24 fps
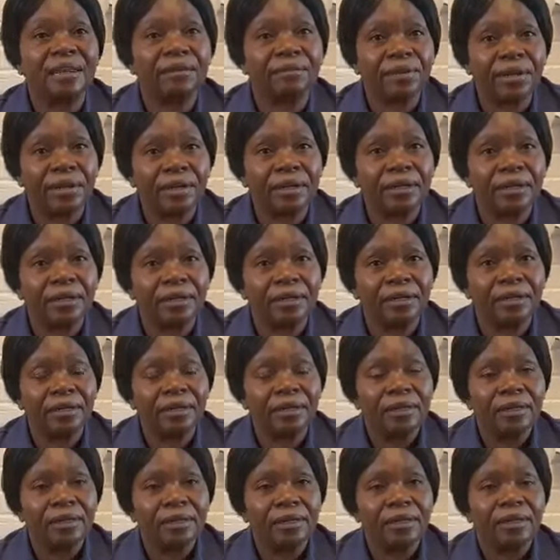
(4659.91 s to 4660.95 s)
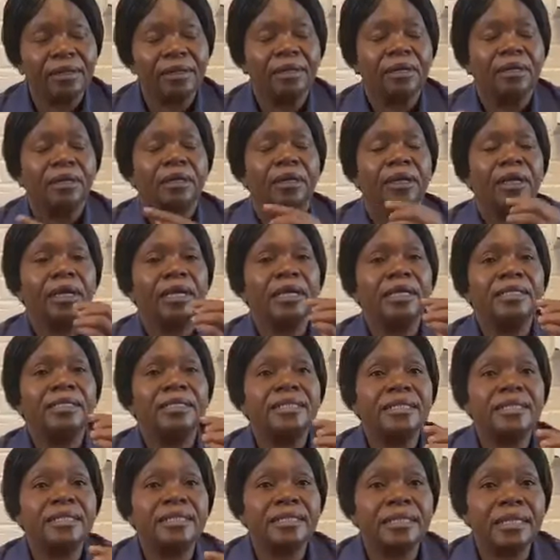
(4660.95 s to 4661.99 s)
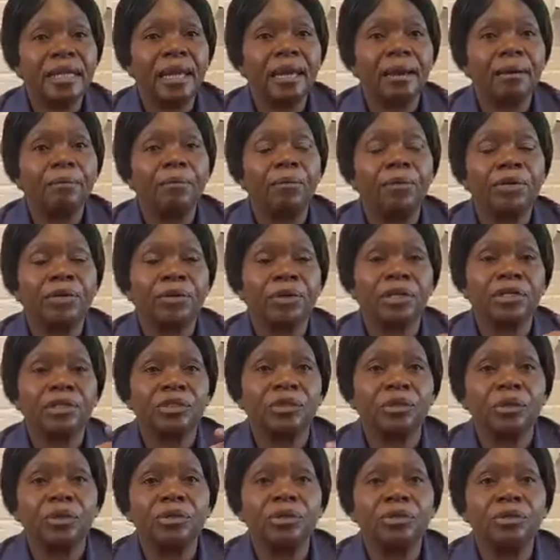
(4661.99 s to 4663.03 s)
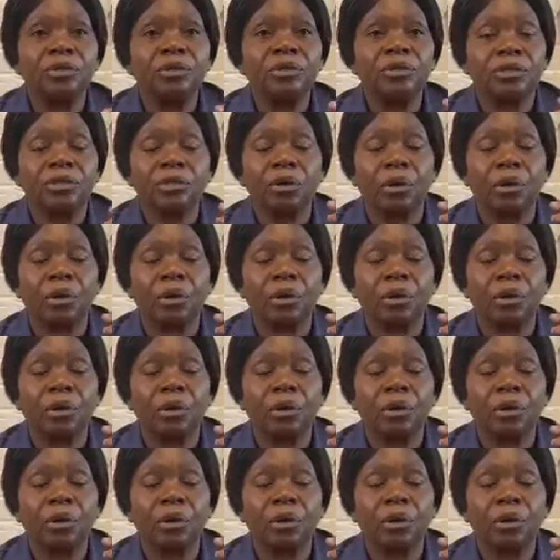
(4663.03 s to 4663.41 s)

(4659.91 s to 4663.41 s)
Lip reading: 7 is the same which was shown